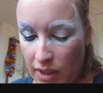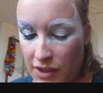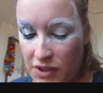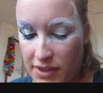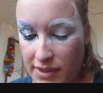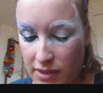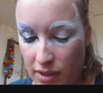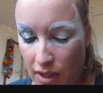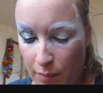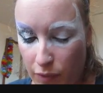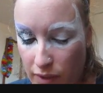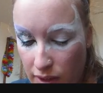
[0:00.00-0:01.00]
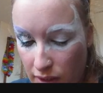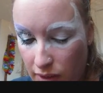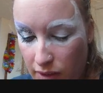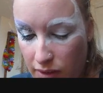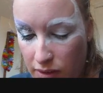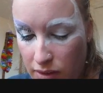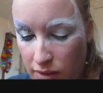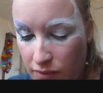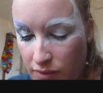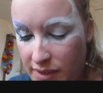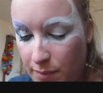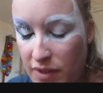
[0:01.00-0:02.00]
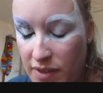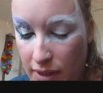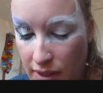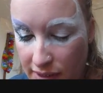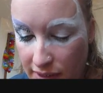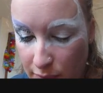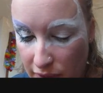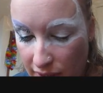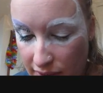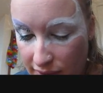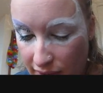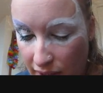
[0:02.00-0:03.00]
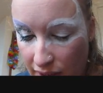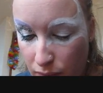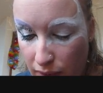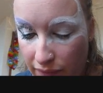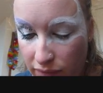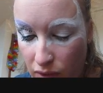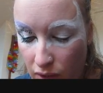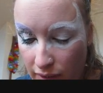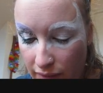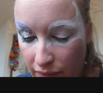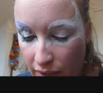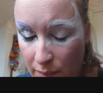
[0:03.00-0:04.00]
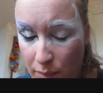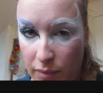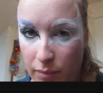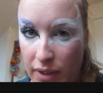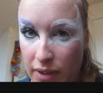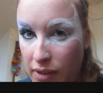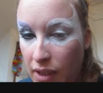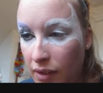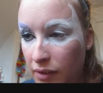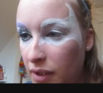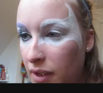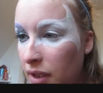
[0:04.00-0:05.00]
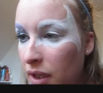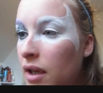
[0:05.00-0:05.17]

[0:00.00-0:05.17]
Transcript: It's just, the reason I'm using these is because like I don't have a lot of high pigmented colors,